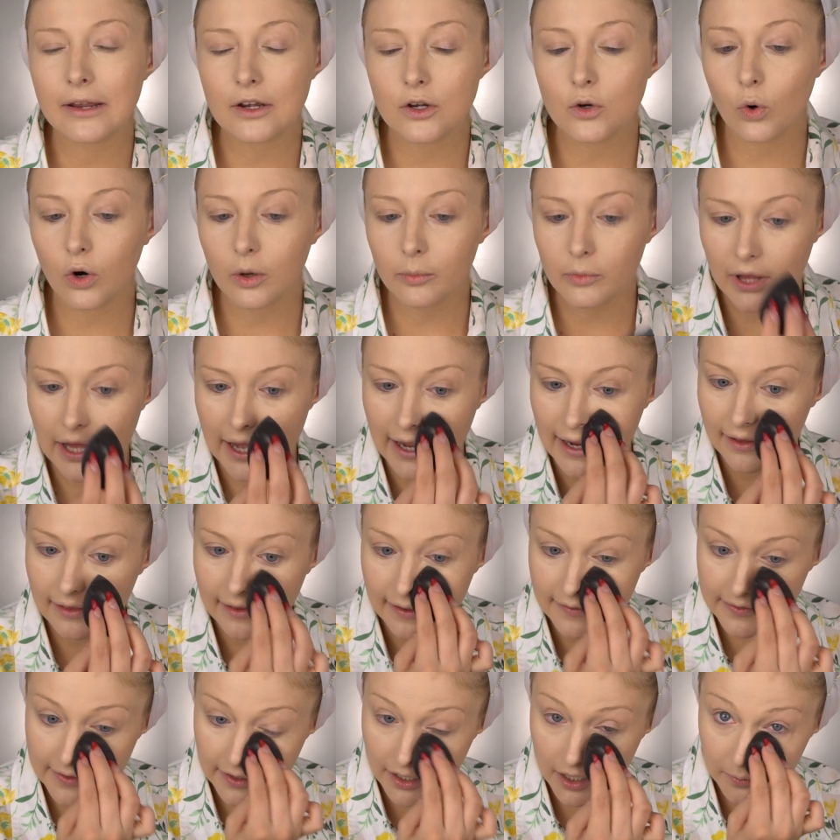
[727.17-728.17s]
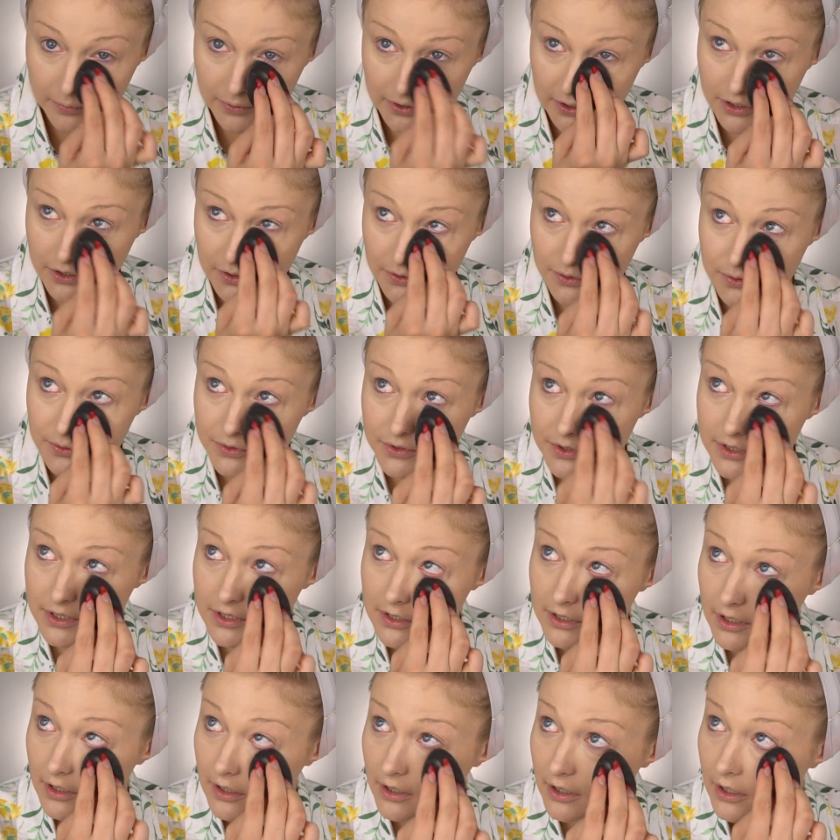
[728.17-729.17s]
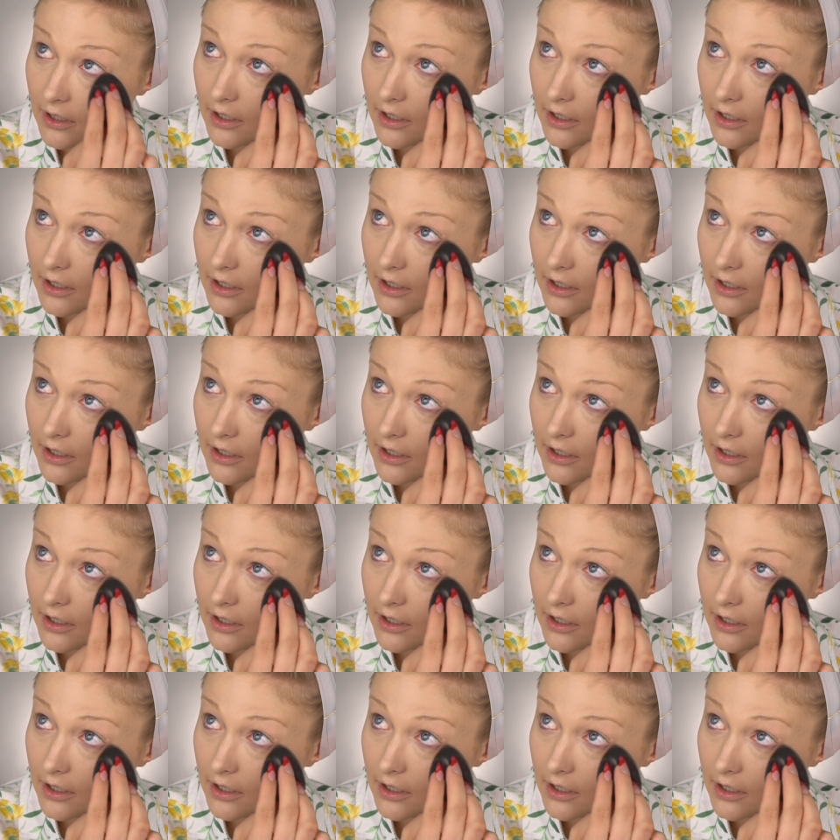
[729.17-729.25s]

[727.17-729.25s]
normal highlight that I would use.